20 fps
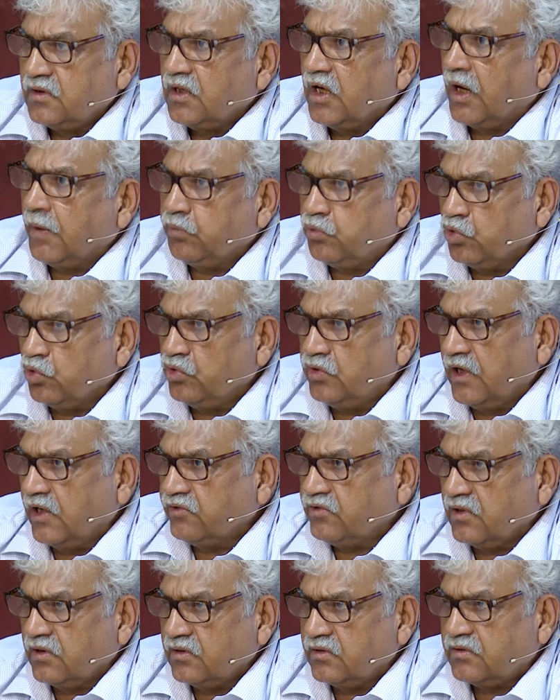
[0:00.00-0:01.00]
I'm too
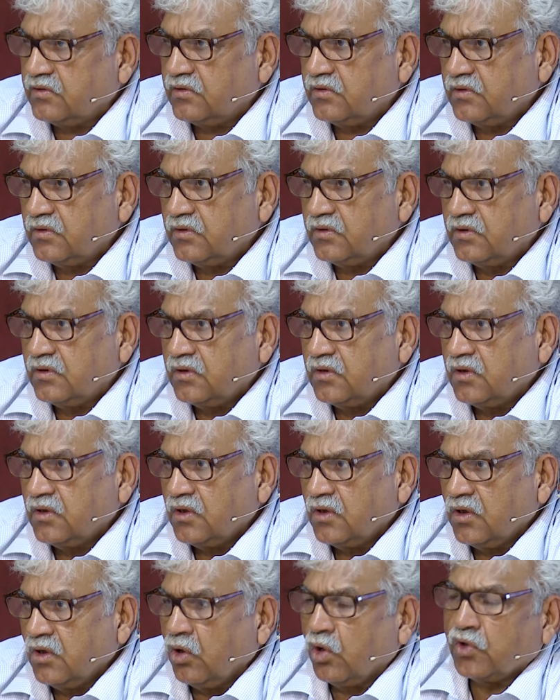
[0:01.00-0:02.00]
dazzled.
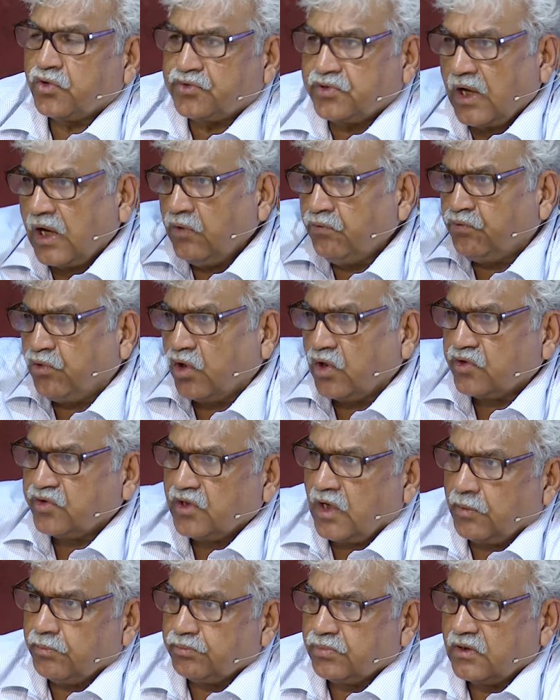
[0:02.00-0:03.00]
Or sun, for
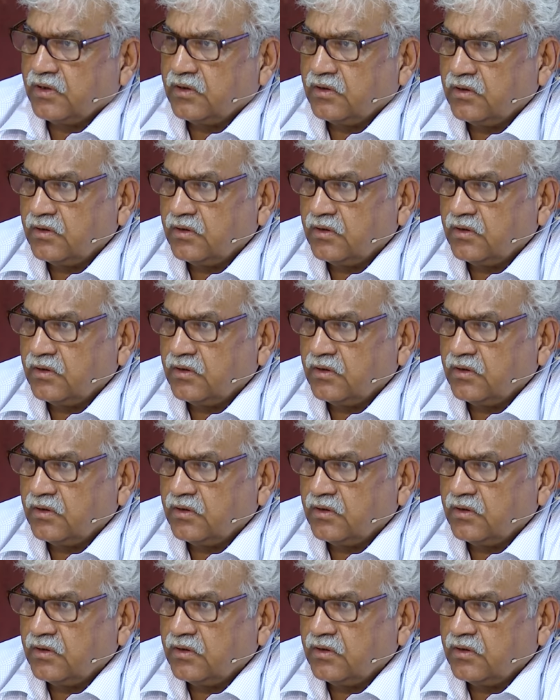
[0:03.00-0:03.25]
example.